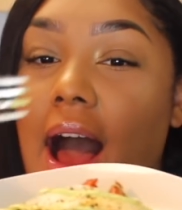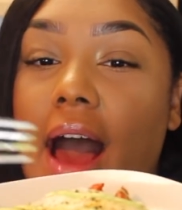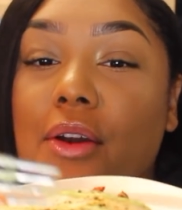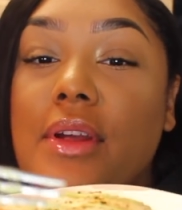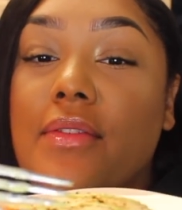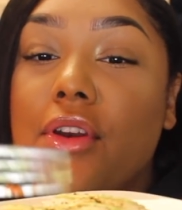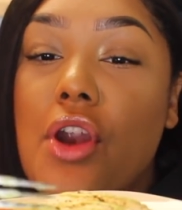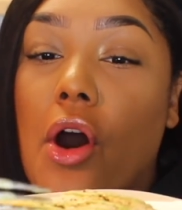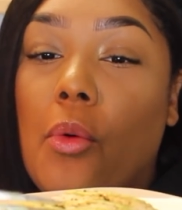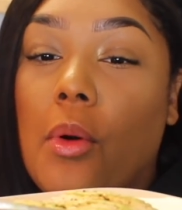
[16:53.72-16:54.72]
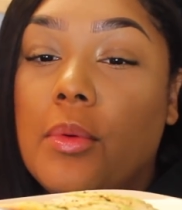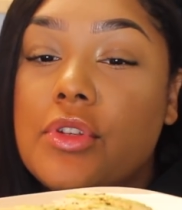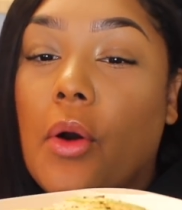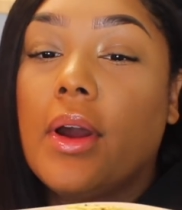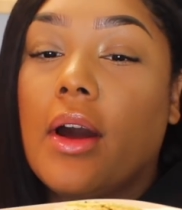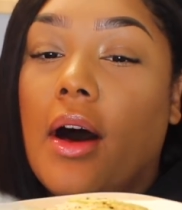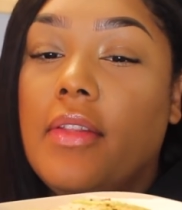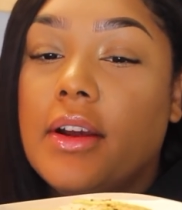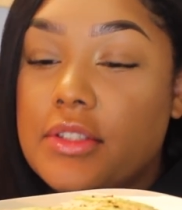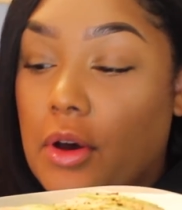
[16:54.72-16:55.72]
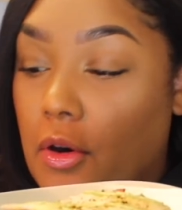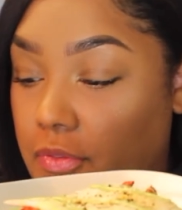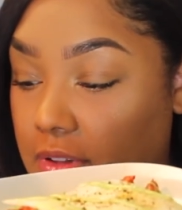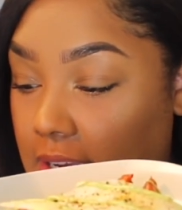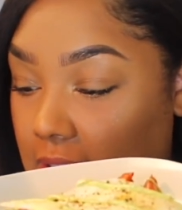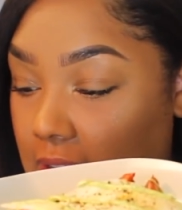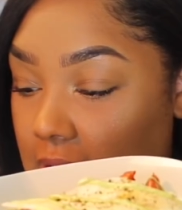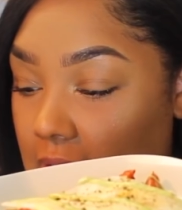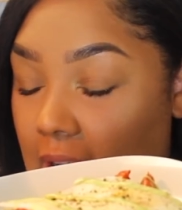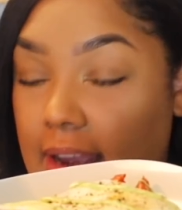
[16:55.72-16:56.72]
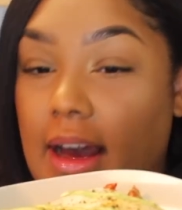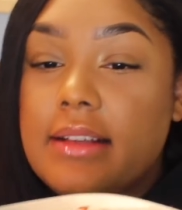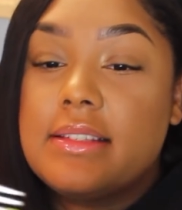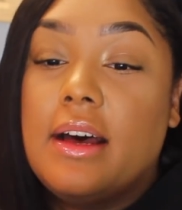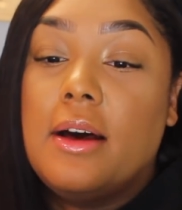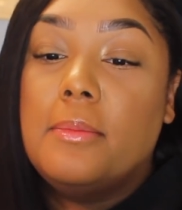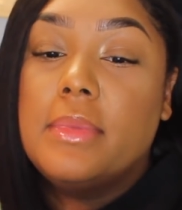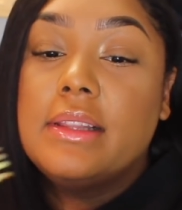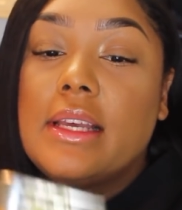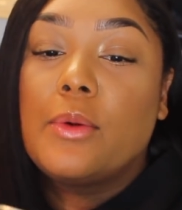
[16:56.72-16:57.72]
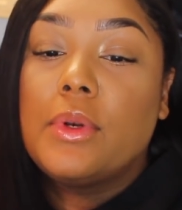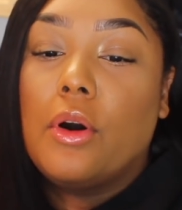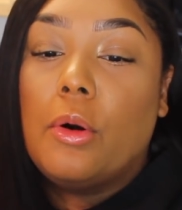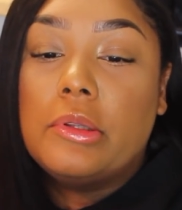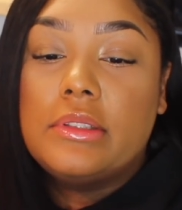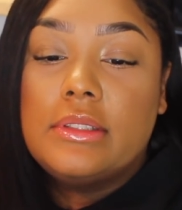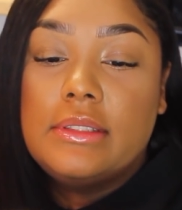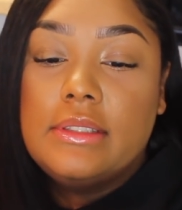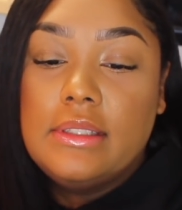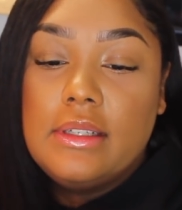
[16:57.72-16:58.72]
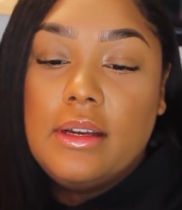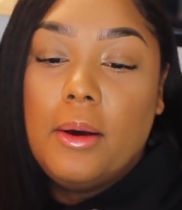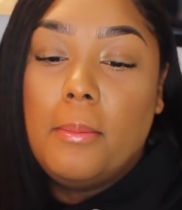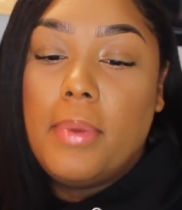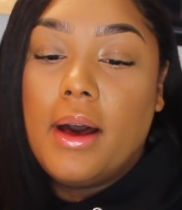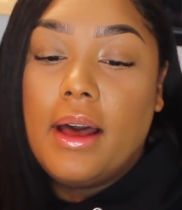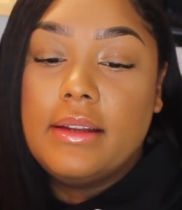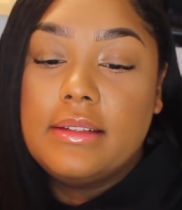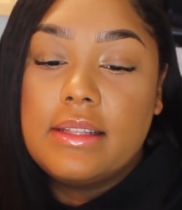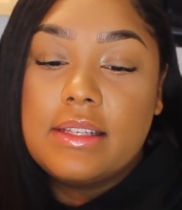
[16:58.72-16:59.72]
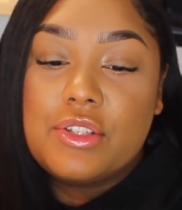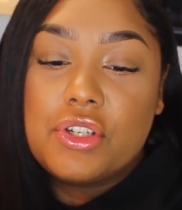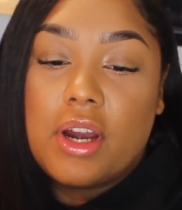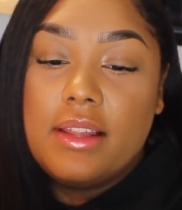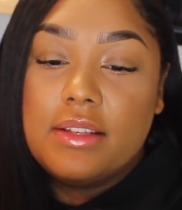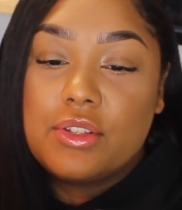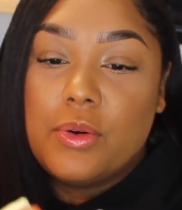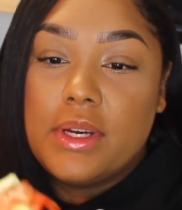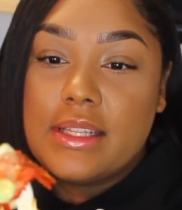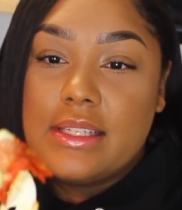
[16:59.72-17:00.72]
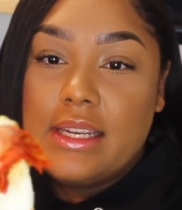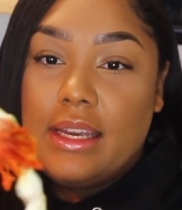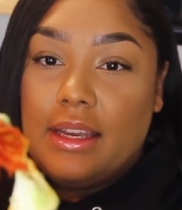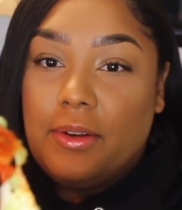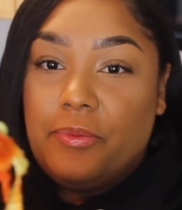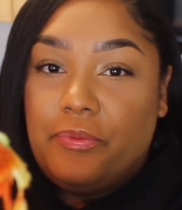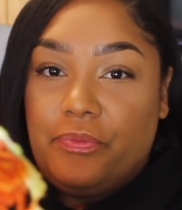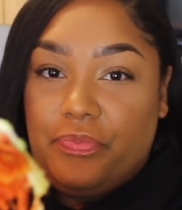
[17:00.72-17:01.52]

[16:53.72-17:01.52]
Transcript: I don't even know what was going on there. So hopefully I got some liquid gold, but let's try this quick ting.